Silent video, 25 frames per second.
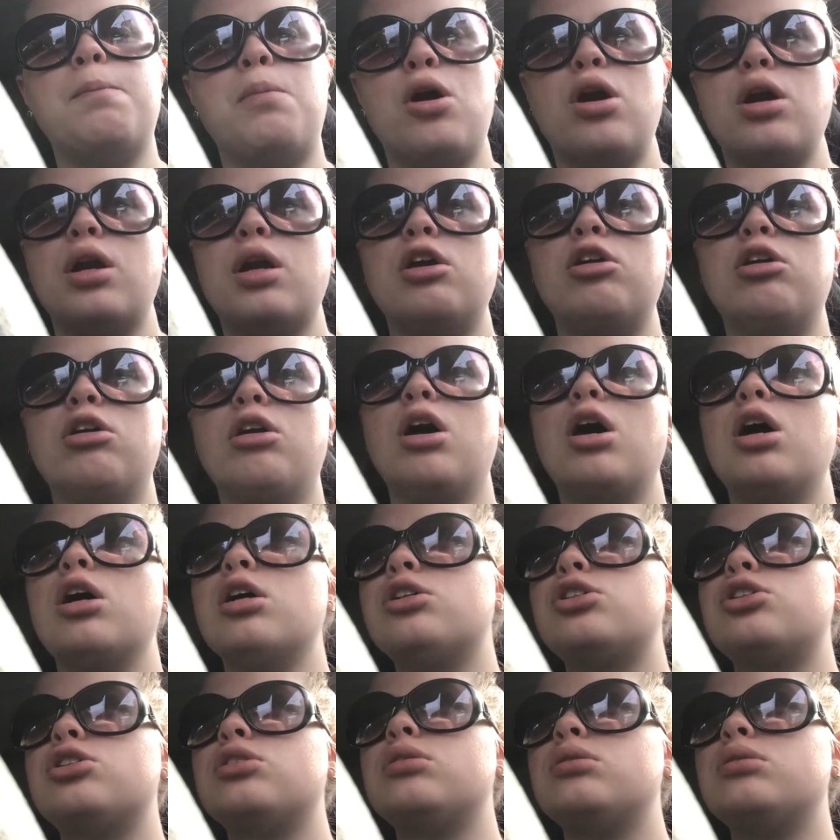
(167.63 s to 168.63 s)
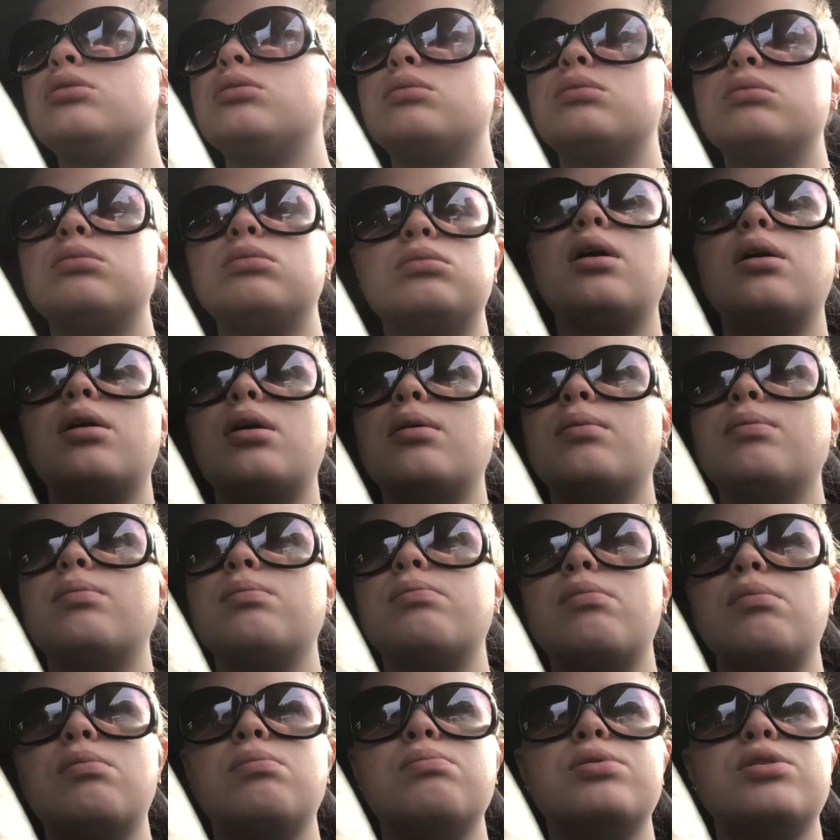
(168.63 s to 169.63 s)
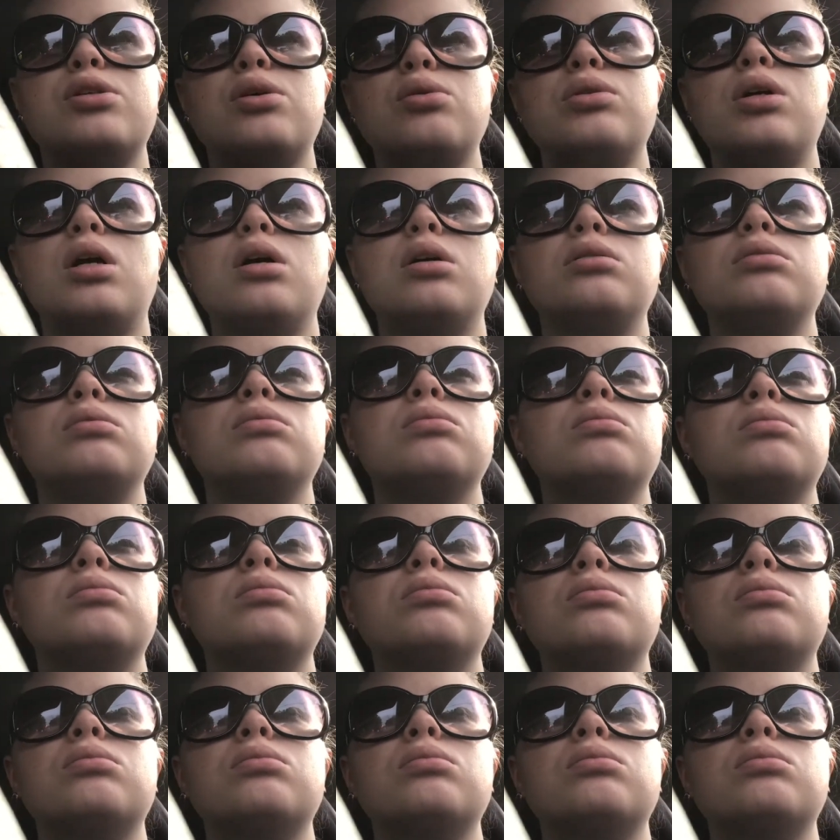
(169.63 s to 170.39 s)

parking garage. I'm so done.